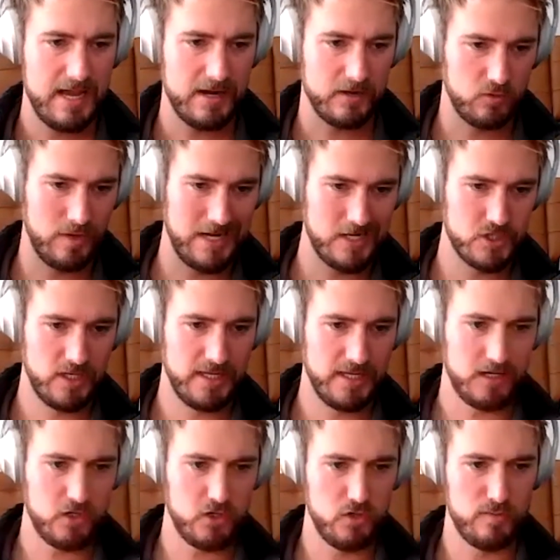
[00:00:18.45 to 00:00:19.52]
and
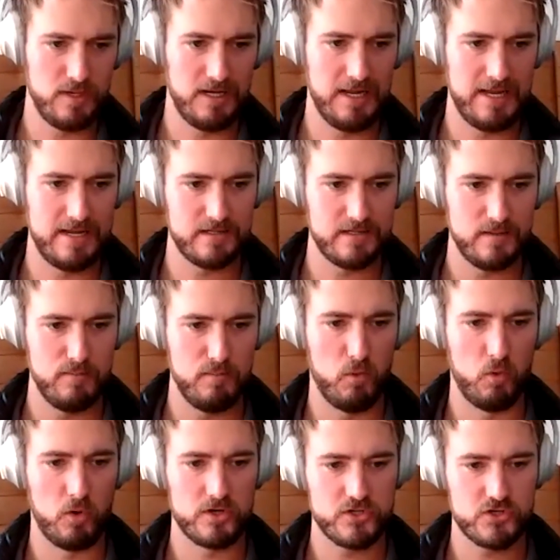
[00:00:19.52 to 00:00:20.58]
gradually accumulate
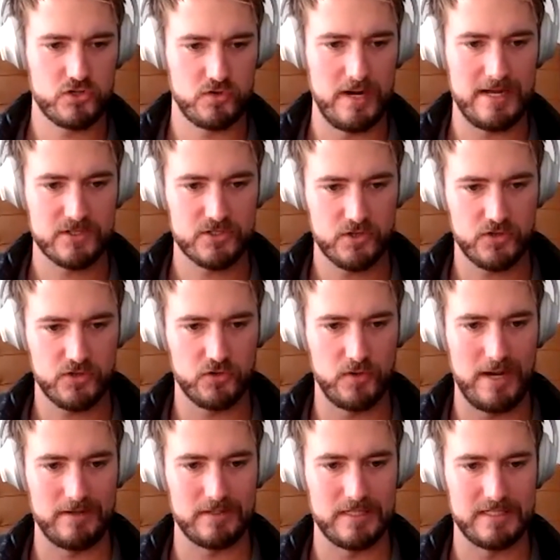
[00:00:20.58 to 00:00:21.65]
more stress
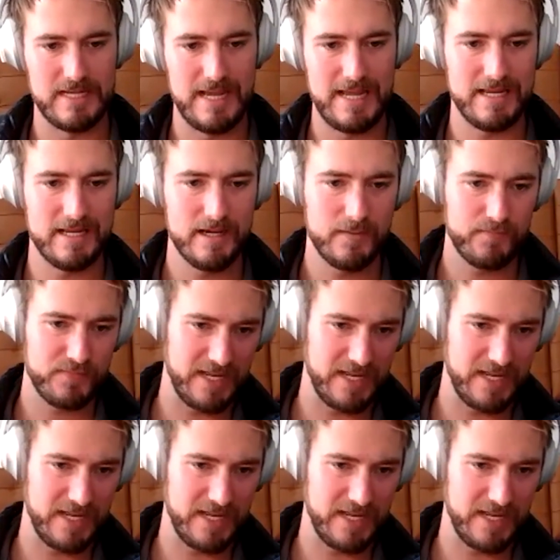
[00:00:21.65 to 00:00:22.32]
throughout the day.